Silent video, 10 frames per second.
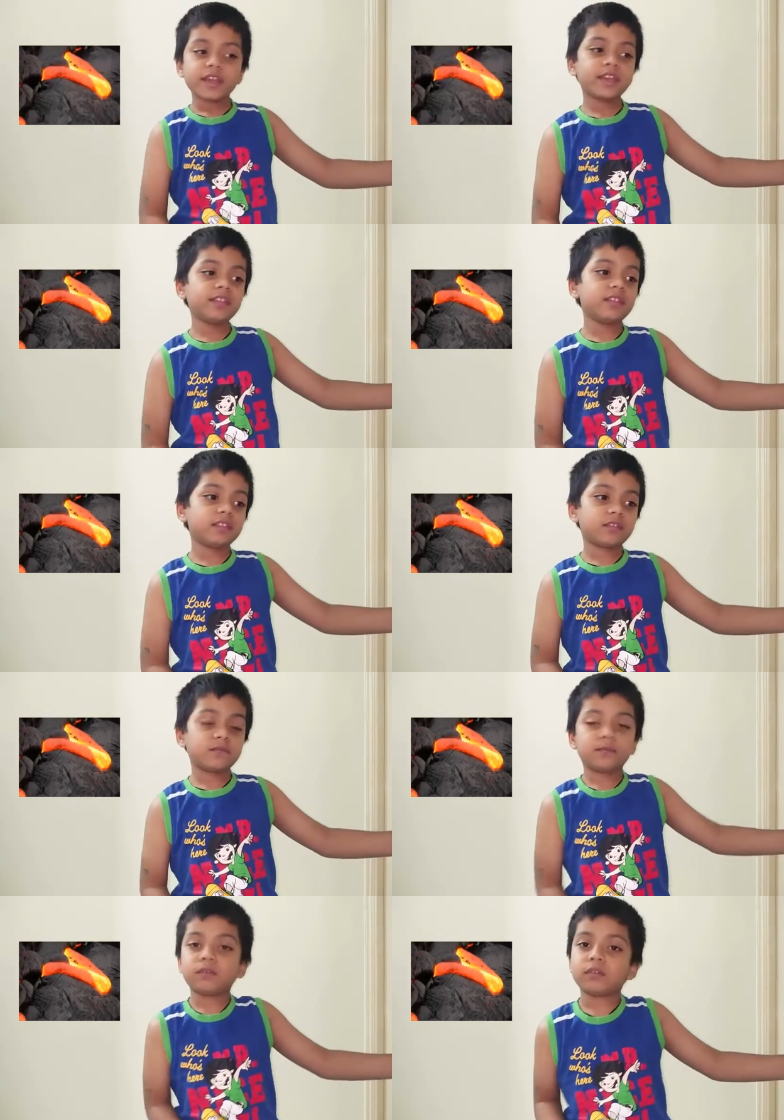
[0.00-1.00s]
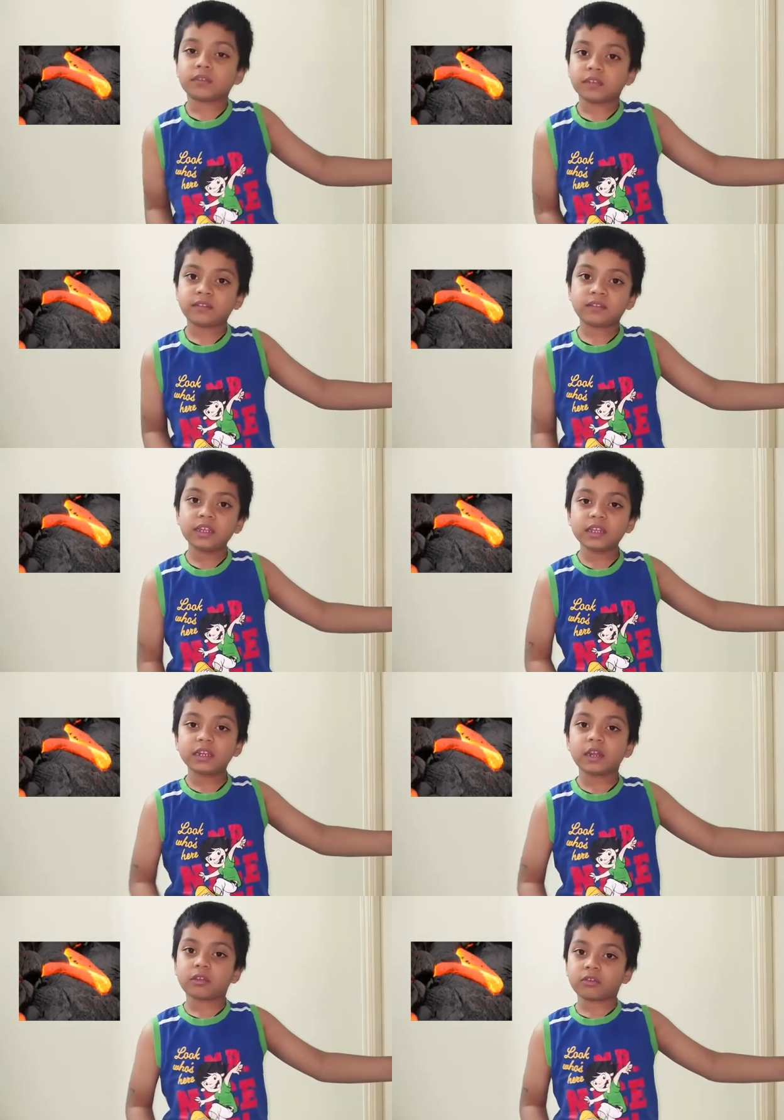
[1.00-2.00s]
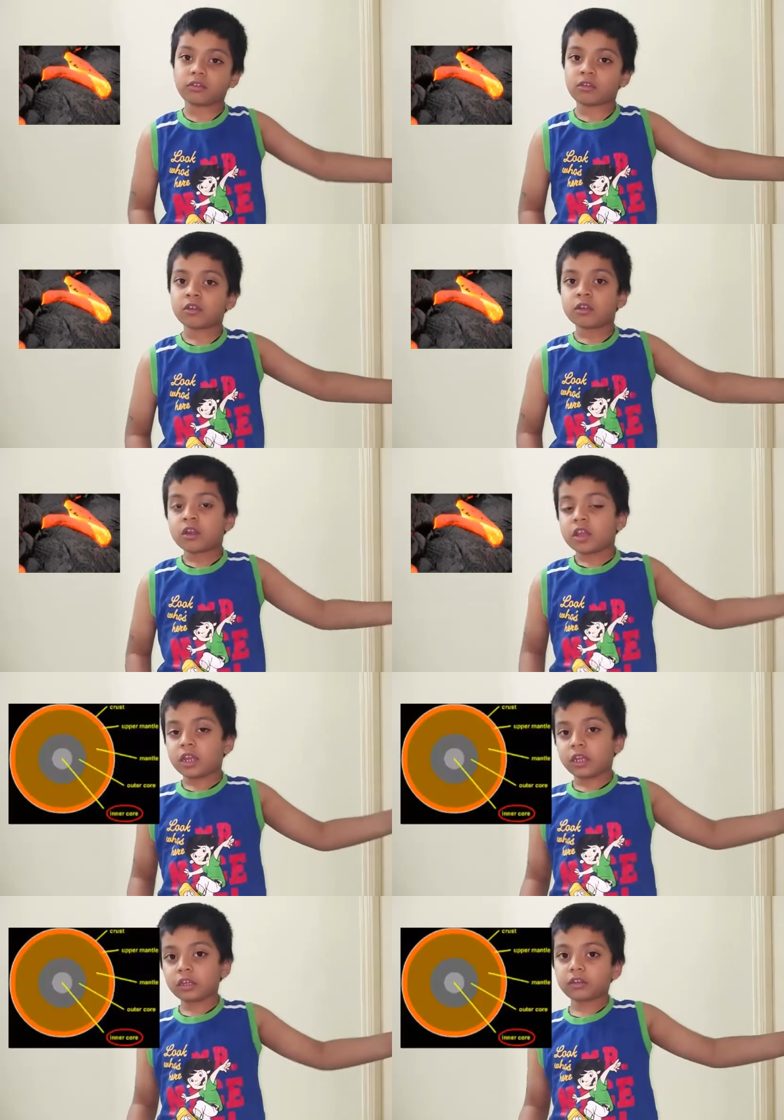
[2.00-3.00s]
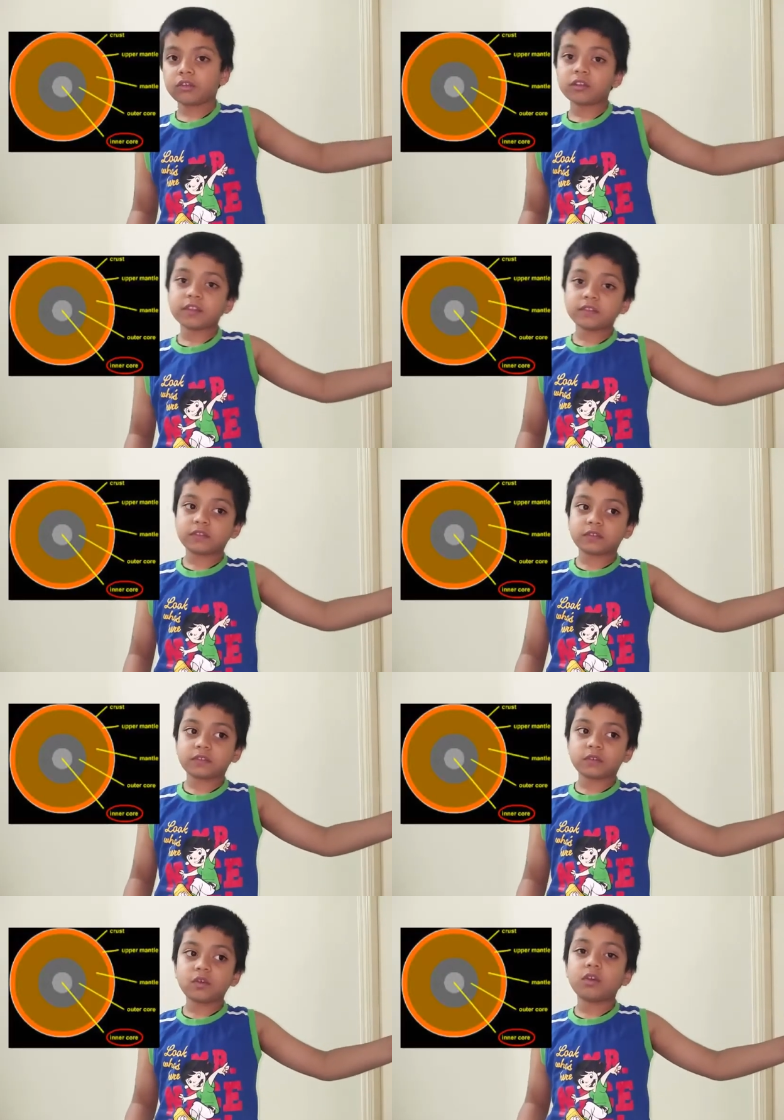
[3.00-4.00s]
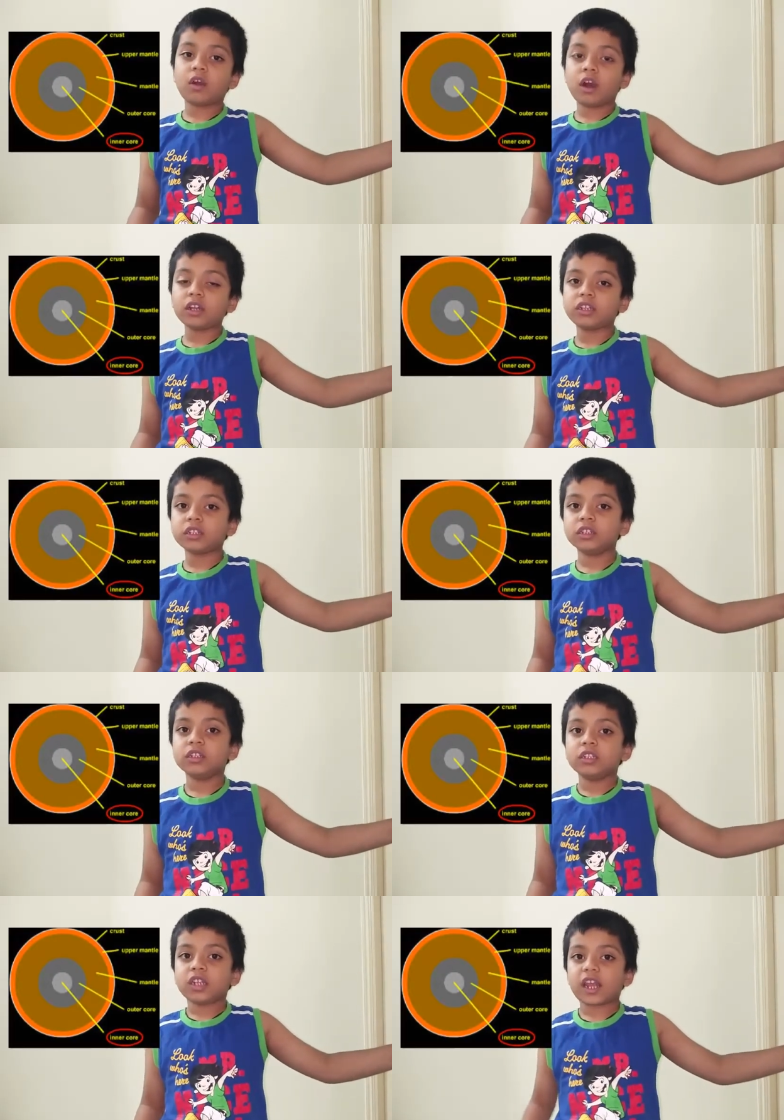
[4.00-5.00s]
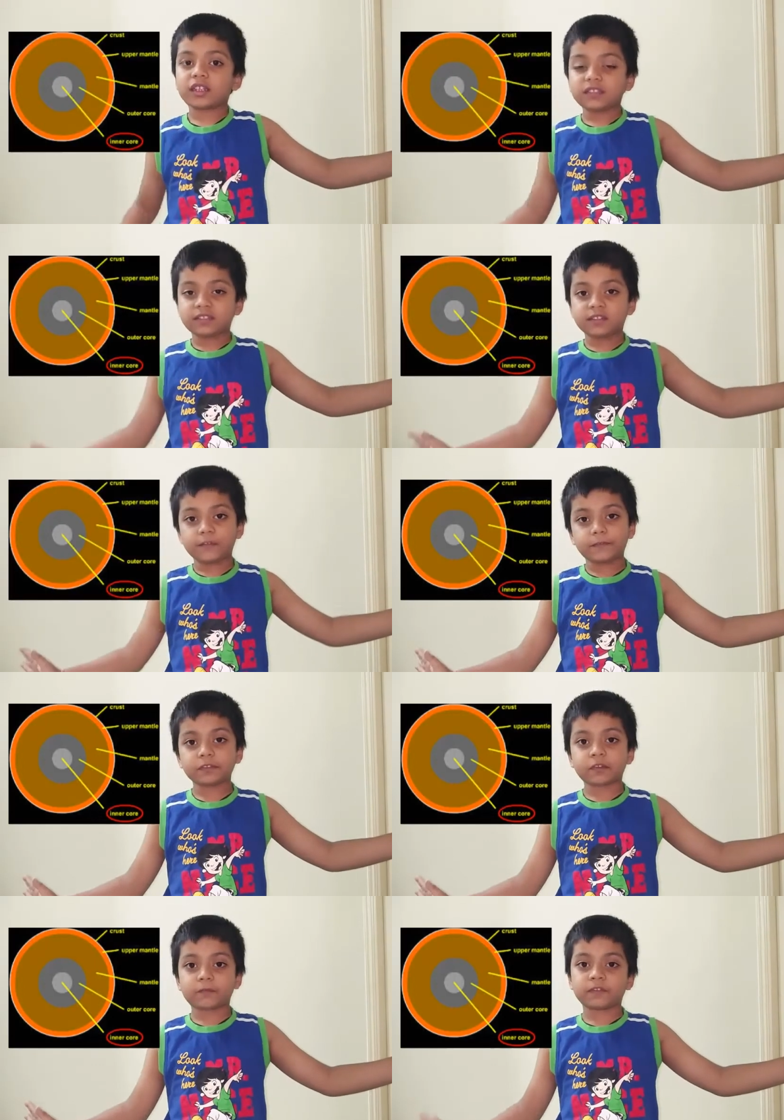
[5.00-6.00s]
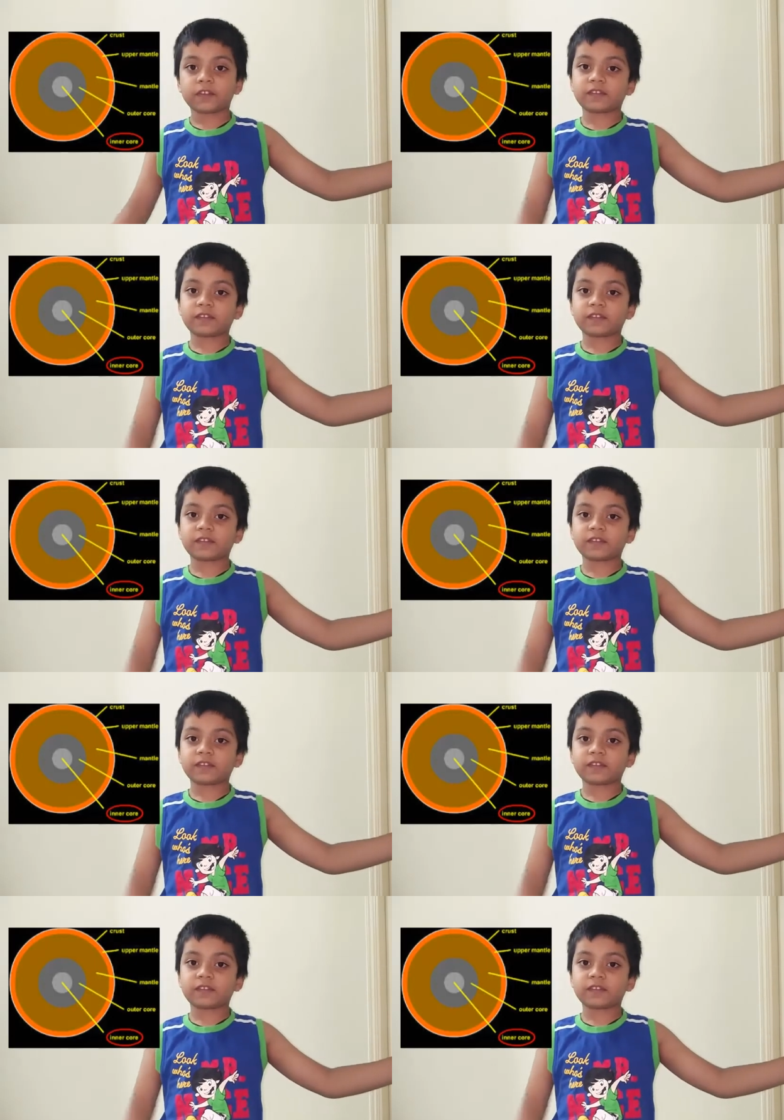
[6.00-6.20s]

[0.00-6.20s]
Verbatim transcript: And for this the inner core. Inner core is so hot like surface of the